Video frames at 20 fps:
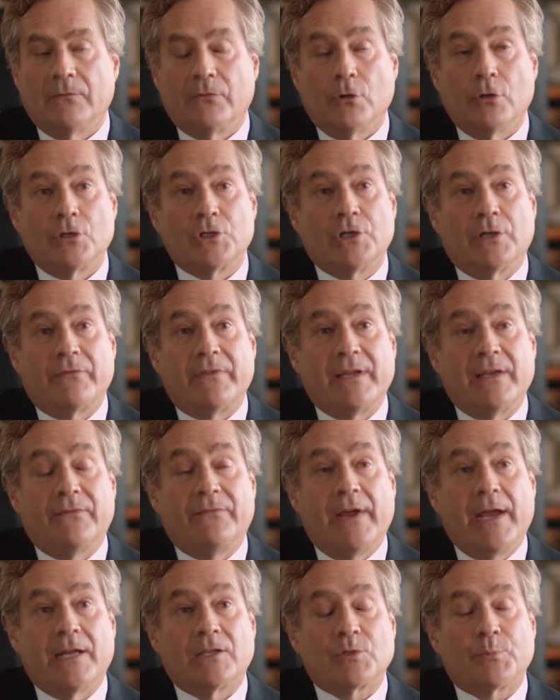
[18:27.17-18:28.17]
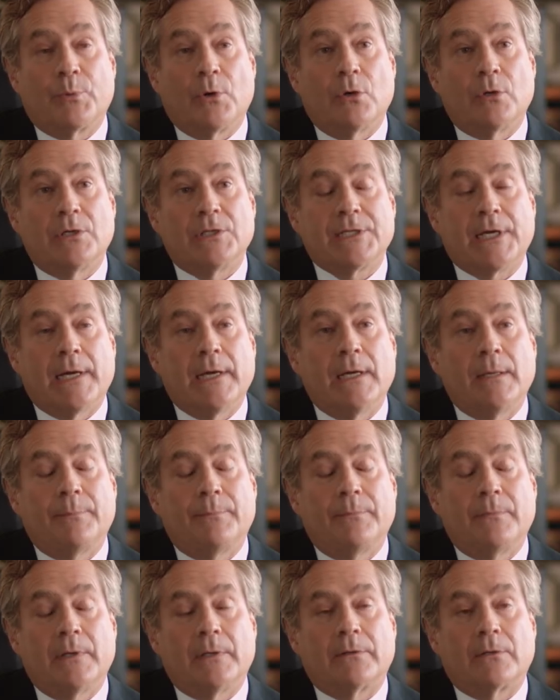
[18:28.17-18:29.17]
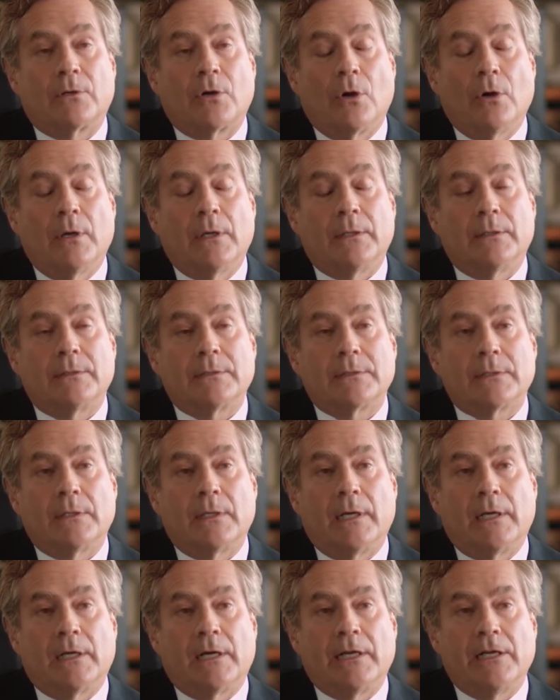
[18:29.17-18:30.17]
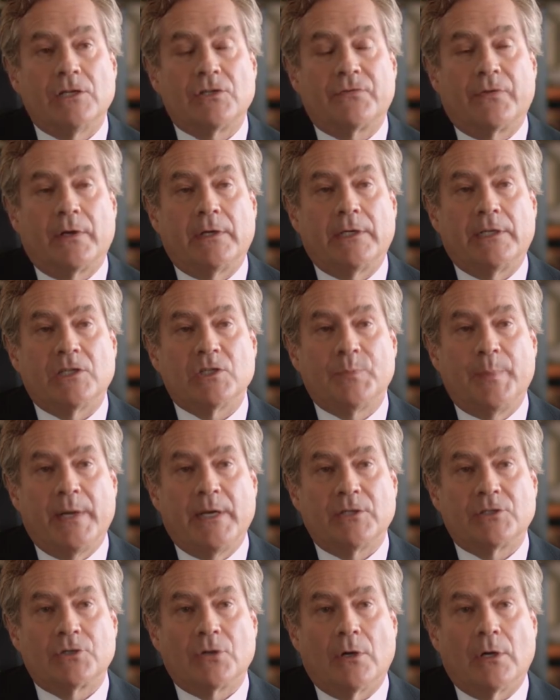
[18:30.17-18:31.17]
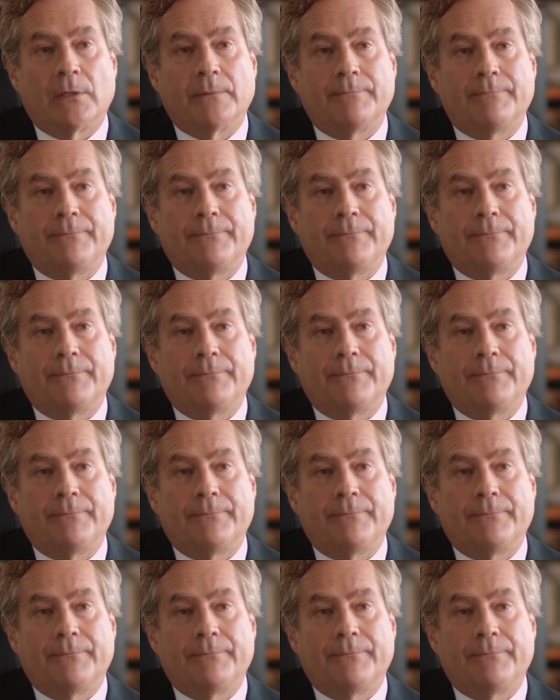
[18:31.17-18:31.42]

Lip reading: a version of the advanced prototype that the current NIH funding is based on.